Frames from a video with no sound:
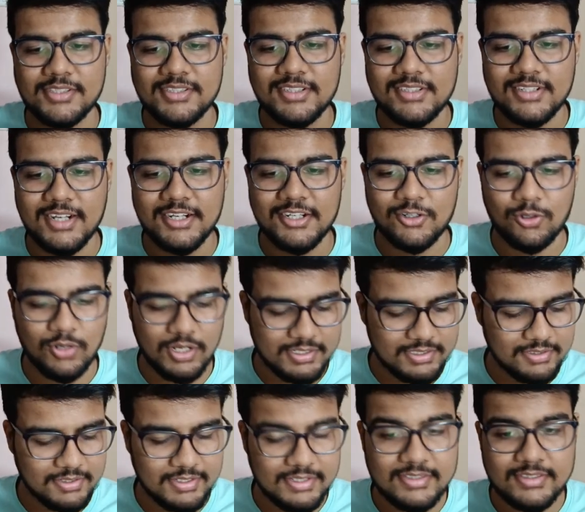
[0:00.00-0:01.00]
Is it? Control
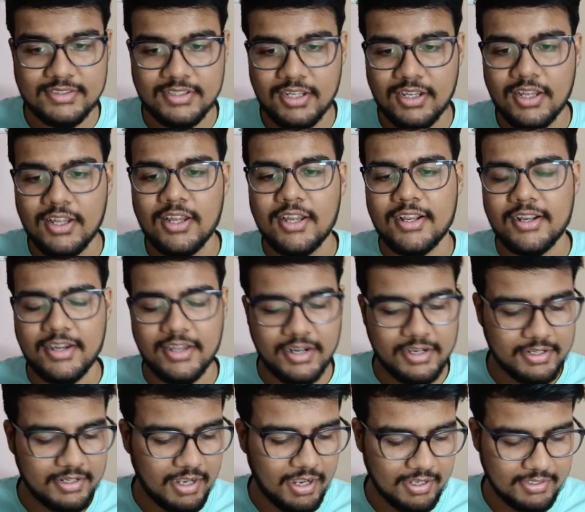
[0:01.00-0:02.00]
S is the
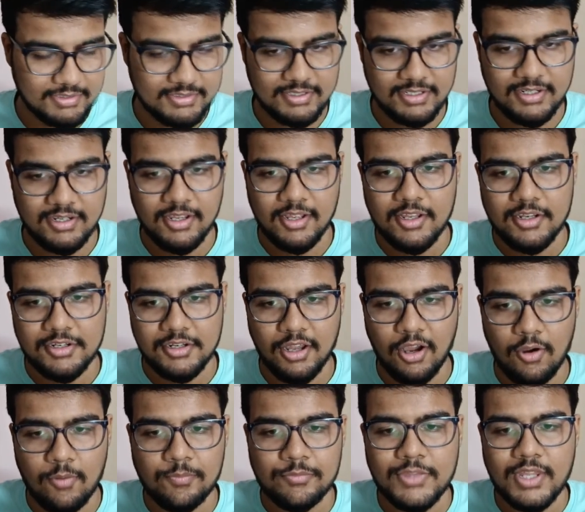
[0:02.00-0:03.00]
correct answer.
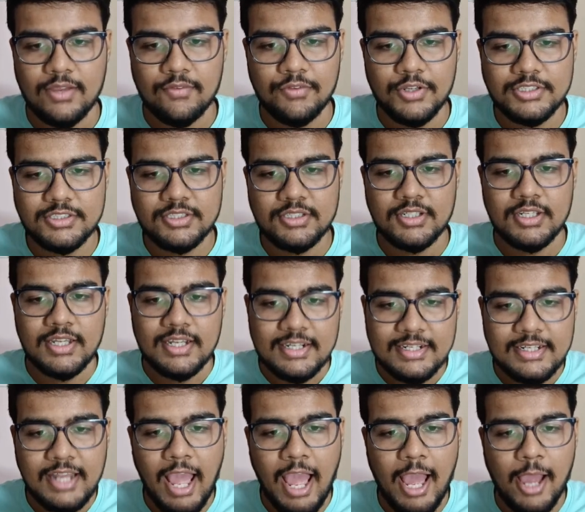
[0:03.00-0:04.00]
Now, which
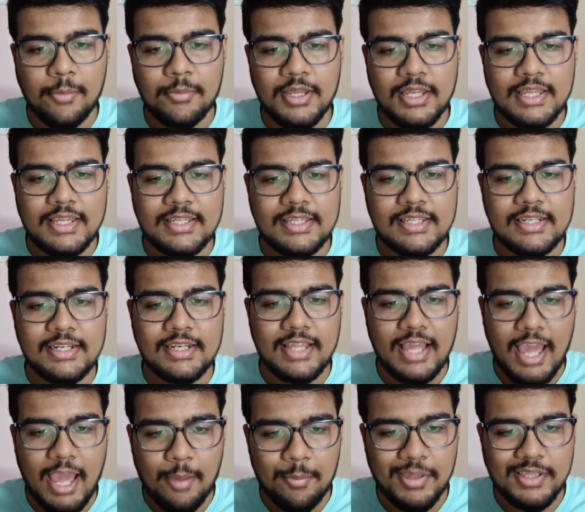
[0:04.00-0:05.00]
tab in
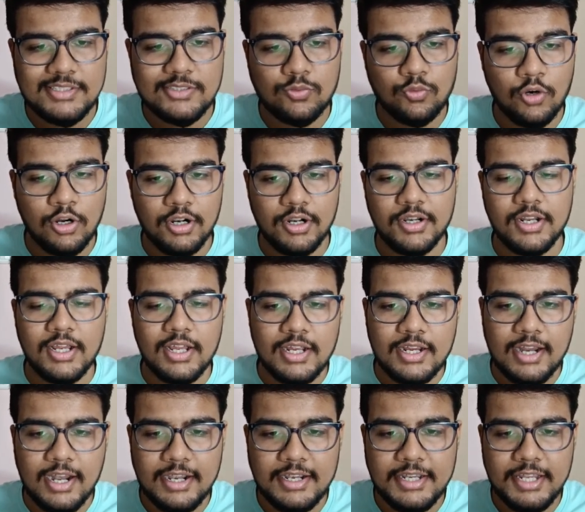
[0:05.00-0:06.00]
MS Word
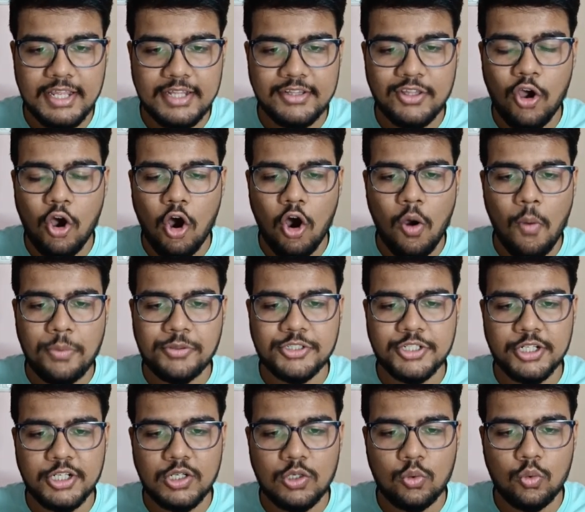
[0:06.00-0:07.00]
contain the
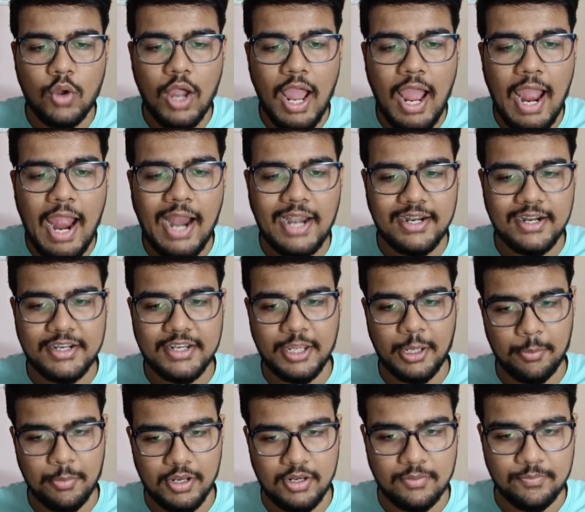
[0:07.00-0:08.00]
option to add a
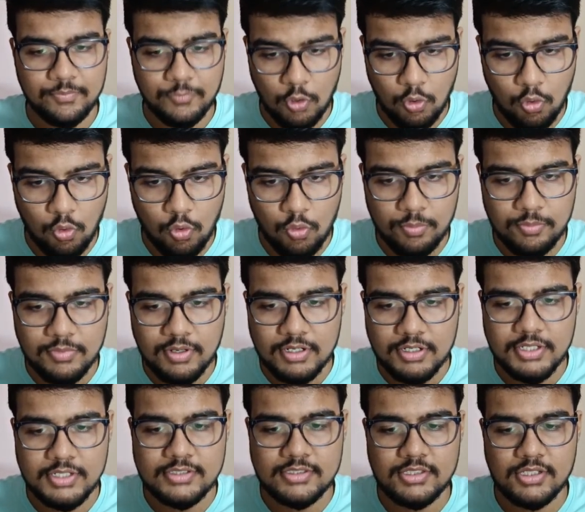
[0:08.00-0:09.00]
table? Home,
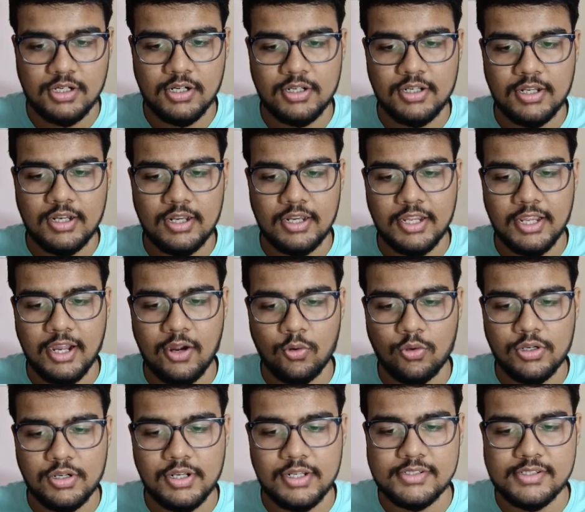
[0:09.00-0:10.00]
insert,
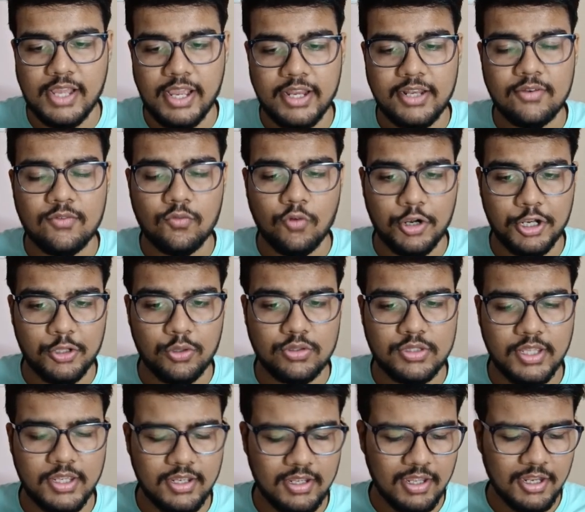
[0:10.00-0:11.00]
layout, design. What do you
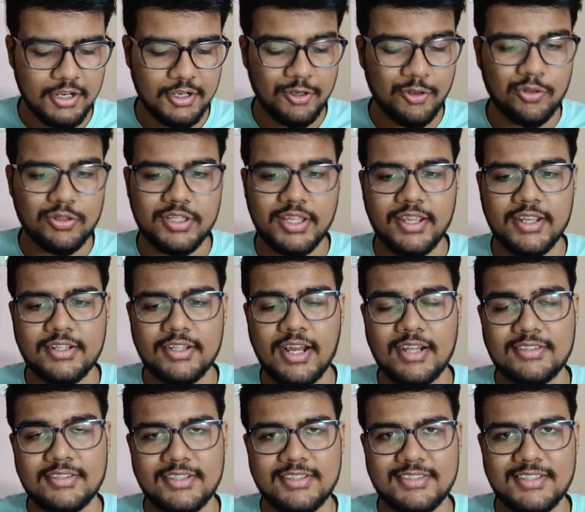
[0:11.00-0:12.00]
think? Do you think the
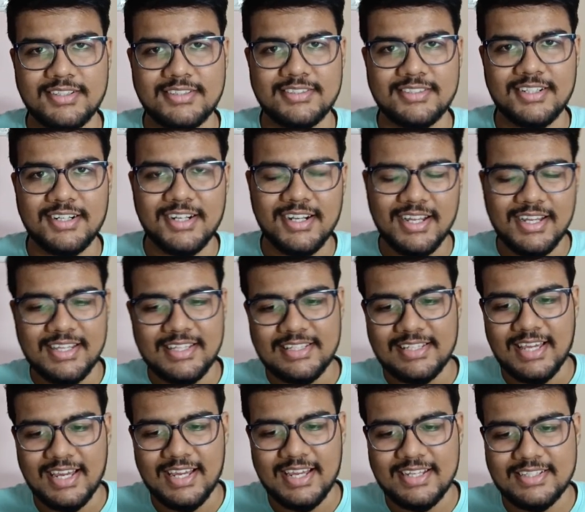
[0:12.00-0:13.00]
answer is insert?
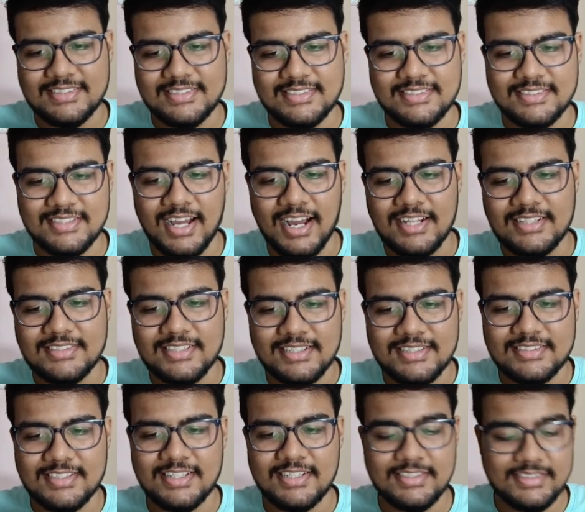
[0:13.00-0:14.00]
Yes, the answer
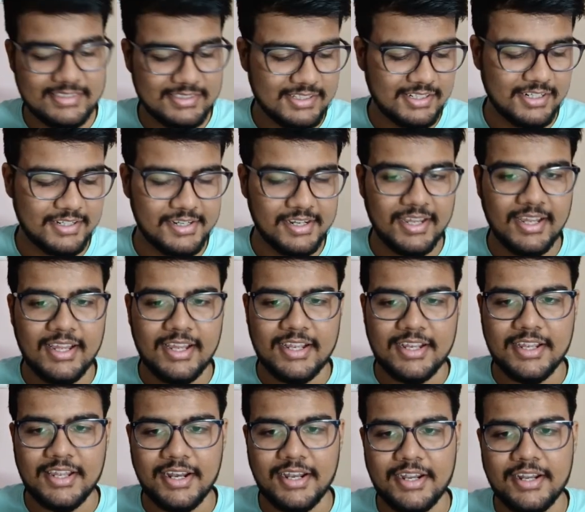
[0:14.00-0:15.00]
is insert.
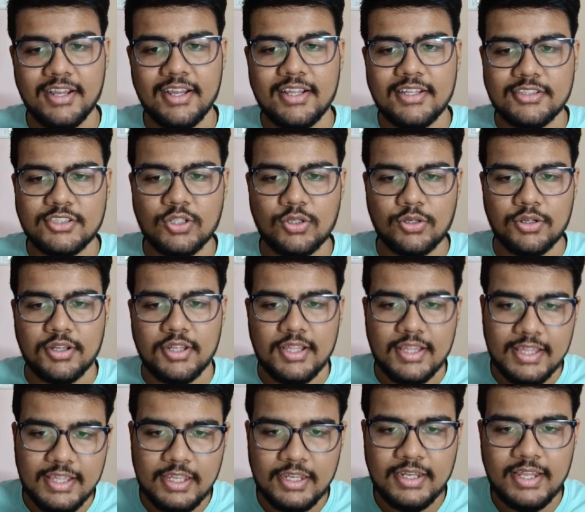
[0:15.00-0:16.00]
Great. So
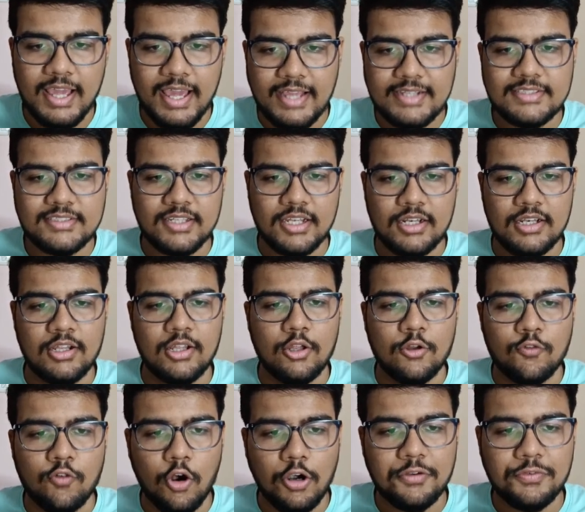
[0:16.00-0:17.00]
in Excel,
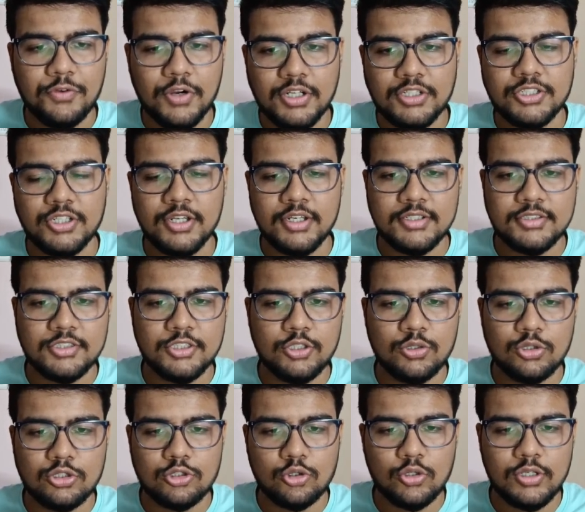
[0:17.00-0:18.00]
what function is
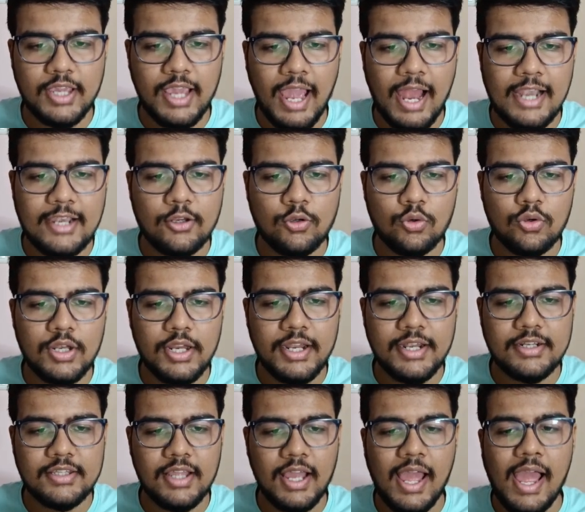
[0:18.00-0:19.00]
used to
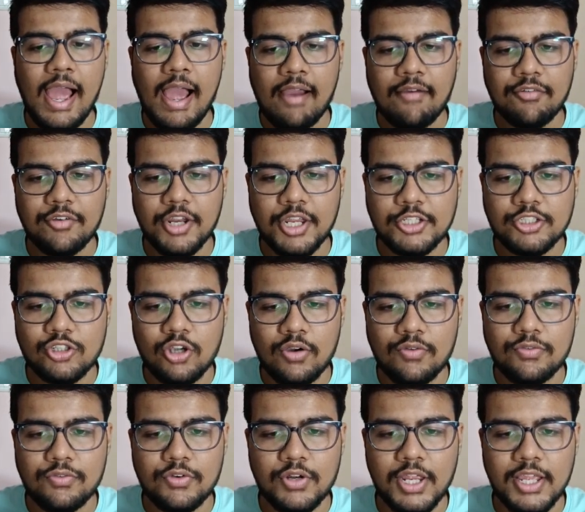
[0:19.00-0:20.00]
calculate the average
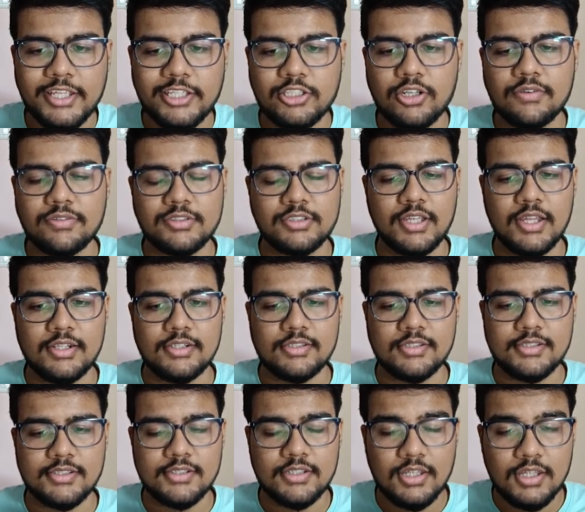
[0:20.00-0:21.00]
of range of
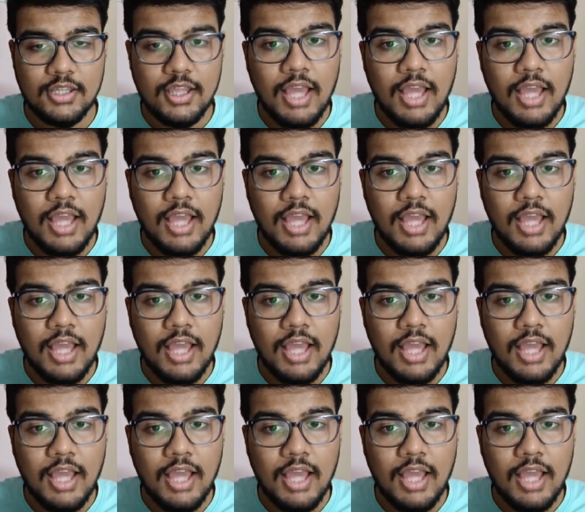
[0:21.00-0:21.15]
cells?